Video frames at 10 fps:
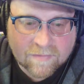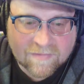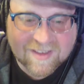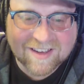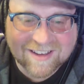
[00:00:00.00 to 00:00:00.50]

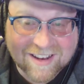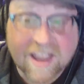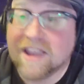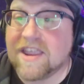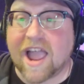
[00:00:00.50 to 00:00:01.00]
Hmm.
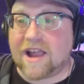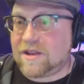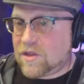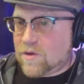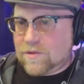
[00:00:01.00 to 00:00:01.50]
yeah, you
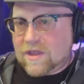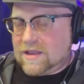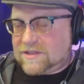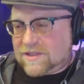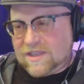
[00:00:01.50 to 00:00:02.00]
know, and I, there,
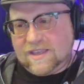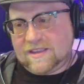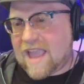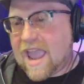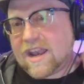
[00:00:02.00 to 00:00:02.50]
it's the
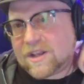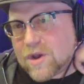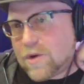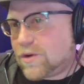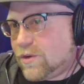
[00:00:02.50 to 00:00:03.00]

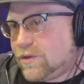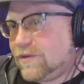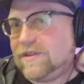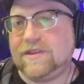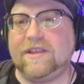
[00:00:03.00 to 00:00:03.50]
anecdotal
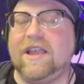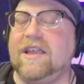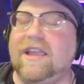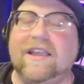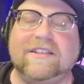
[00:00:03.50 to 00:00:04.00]

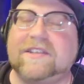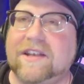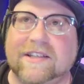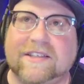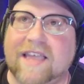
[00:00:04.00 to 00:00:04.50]

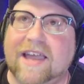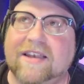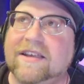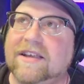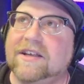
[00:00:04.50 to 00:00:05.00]
incidents that
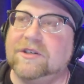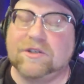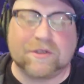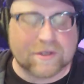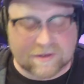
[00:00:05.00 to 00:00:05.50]

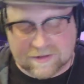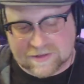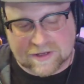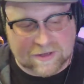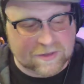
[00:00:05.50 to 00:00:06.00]
just
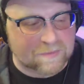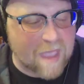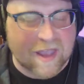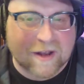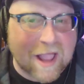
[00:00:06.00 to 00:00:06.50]
is
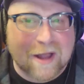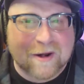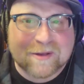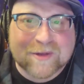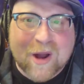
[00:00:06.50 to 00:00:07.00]
maddening. I don't
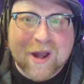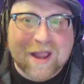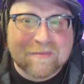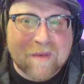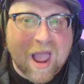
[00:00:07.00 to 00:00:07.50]
know. Sorry,
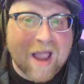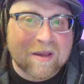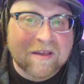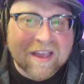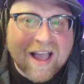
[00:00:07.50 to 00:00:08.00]
I my,
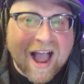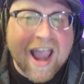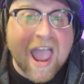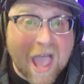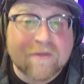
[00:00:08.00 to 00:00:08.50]
I I
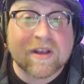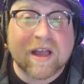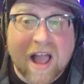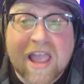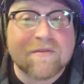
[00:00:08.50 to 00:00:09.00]
have
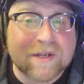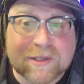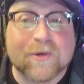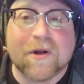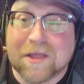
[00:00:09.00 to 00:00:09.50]
a I have a
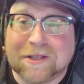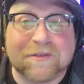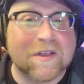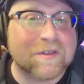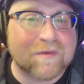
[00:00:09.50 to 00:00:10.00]
disorder that's
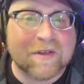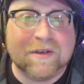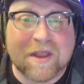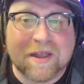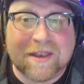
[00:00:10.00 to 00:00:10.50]
fixed.
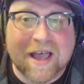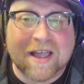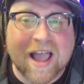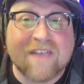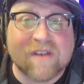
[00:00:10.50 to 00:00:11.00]
Uh, not,
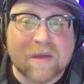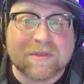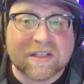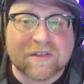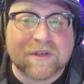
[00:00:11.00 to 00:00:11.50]
I have an
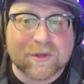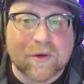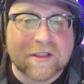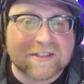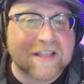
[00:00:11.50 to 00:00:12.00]
obsessive
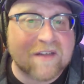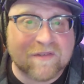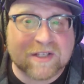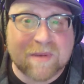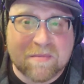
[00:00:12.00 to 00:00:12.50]
disorder that's not fixed by